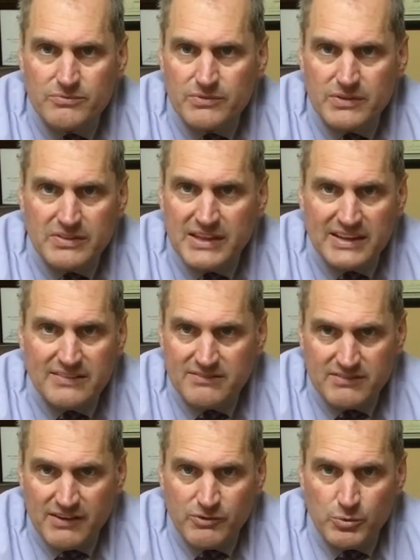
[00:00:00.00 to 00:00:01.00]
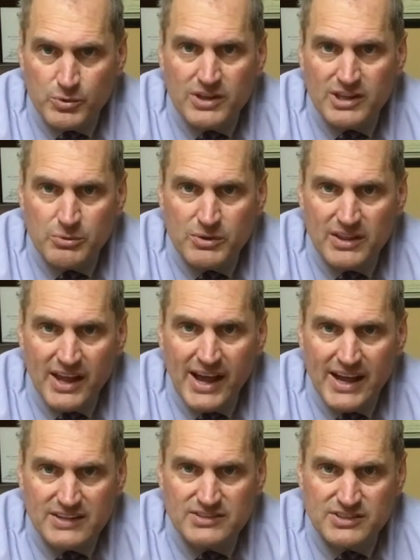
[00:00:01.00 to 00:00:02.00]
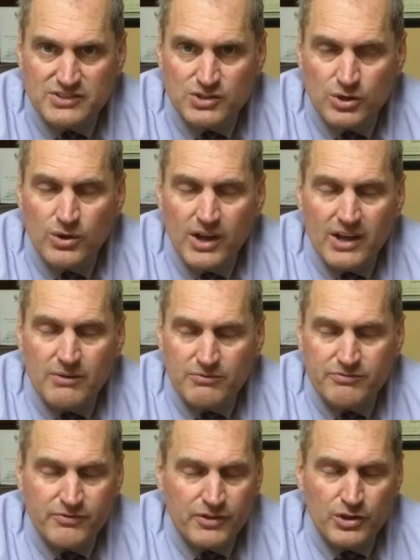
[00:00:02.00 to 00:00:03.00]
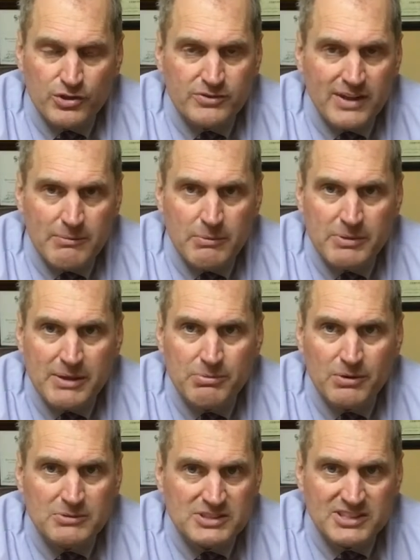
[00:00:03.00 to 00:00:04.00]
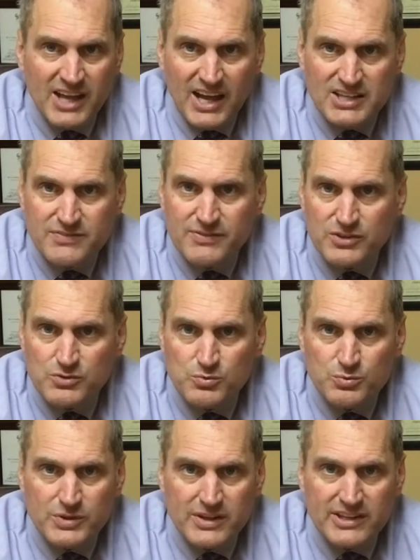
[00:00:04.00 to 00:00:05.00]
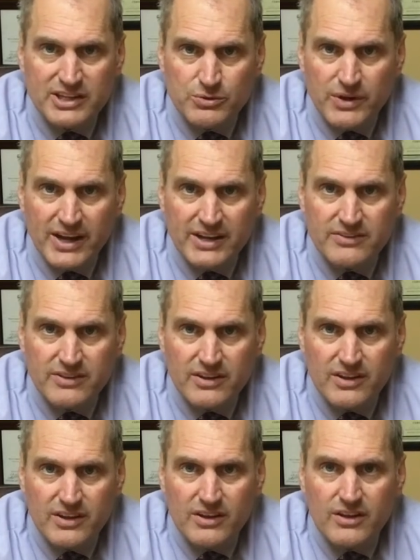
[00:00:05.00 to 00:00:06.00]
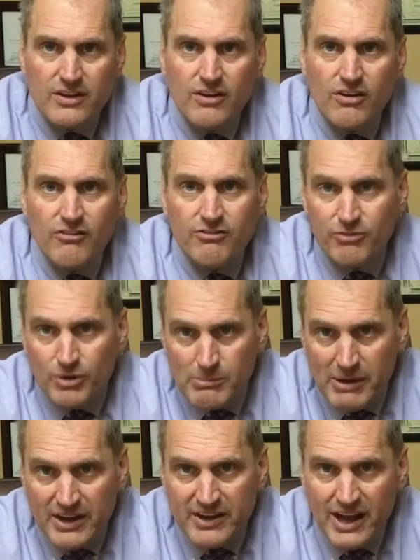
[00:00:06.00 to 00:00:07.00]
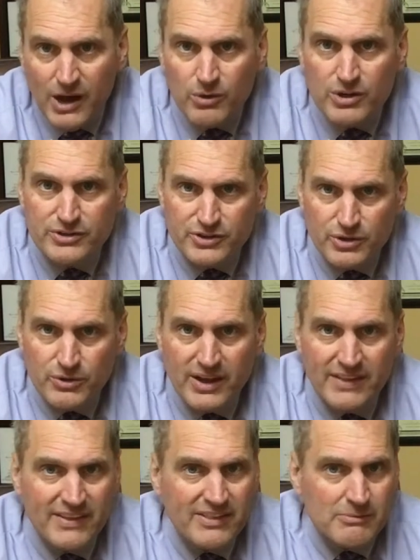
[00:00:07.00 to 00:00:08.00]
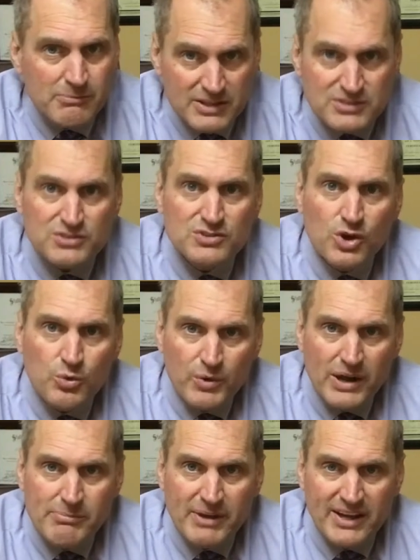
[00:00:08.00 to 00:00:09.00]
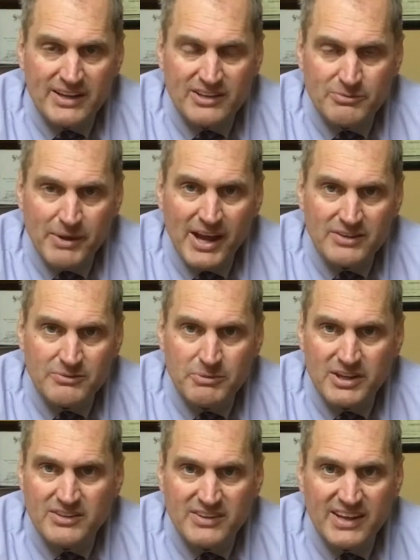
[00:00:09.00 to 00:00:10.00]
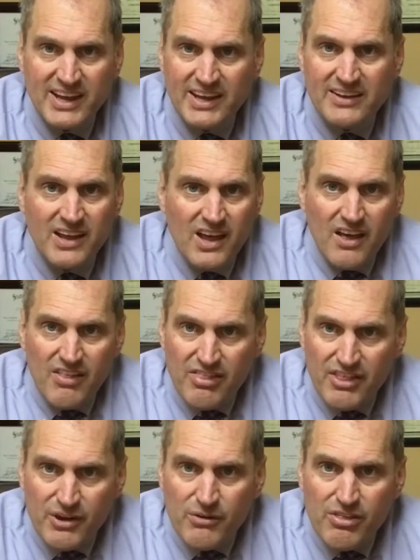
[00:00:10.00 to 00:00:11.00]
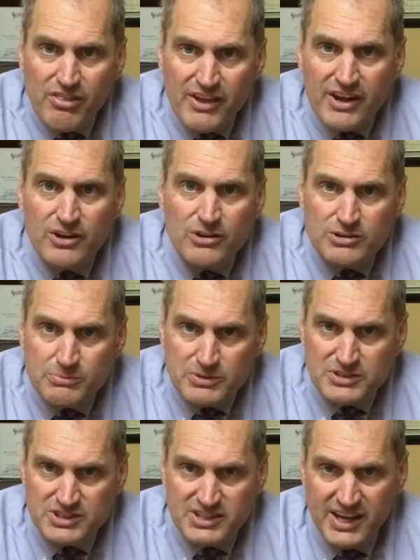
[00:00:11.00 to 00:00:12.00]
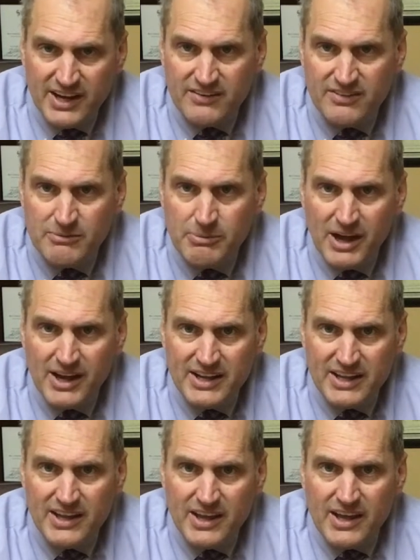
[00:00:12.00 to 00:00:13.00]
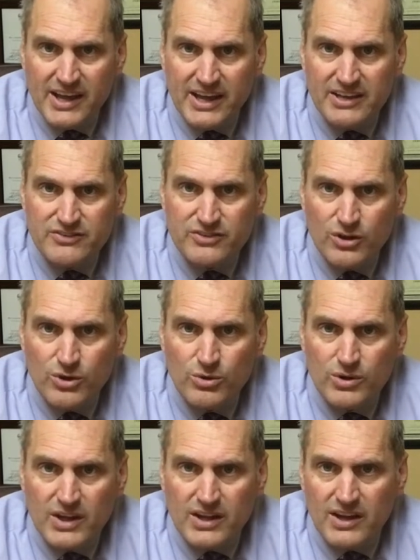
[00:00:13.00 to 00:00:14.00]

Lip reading: they never really relax. And so for those type of people, massage feels really great for about an hour or two, and then the muscles go right back into spasm because, again, they're there to protect the body. And so